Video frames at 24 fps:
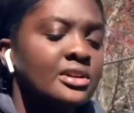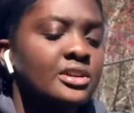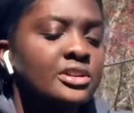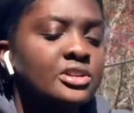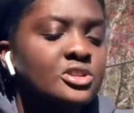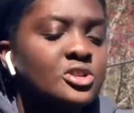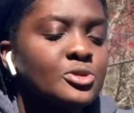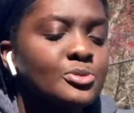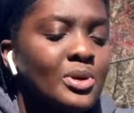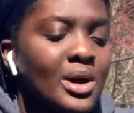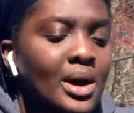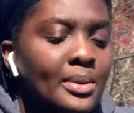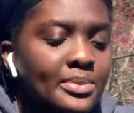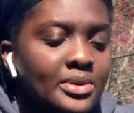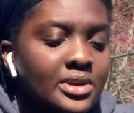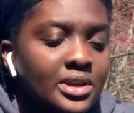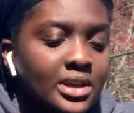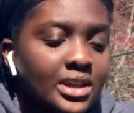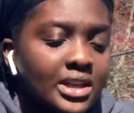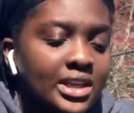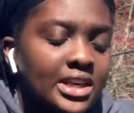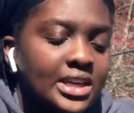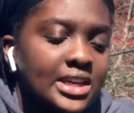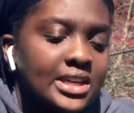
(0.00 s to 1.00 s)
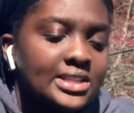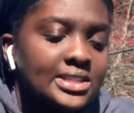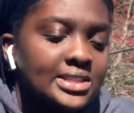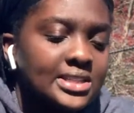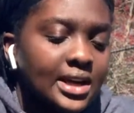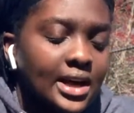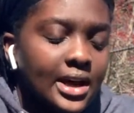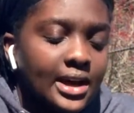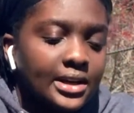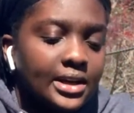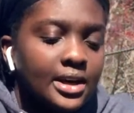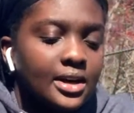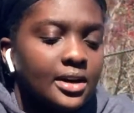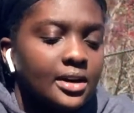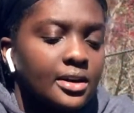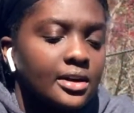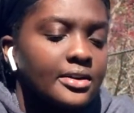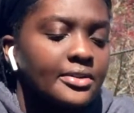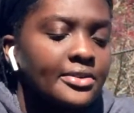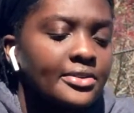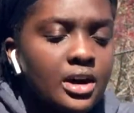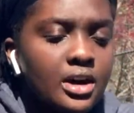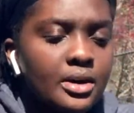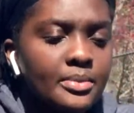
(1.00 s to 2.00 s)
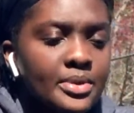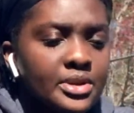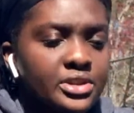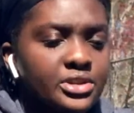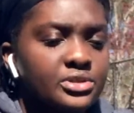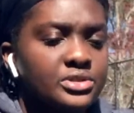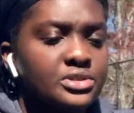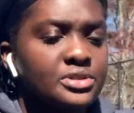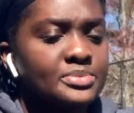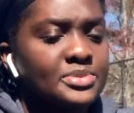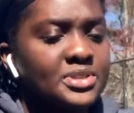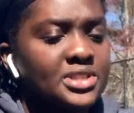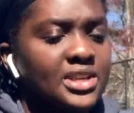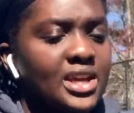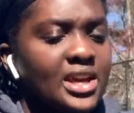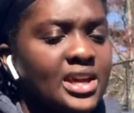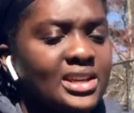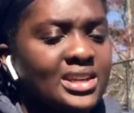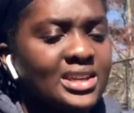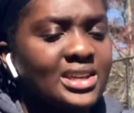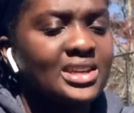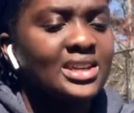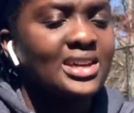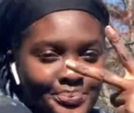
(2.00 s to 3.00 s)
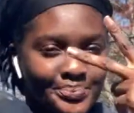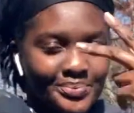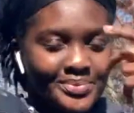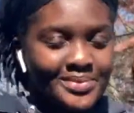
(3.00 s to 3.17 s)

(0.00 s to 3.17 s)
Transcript: to probably sign off um, and do some skating.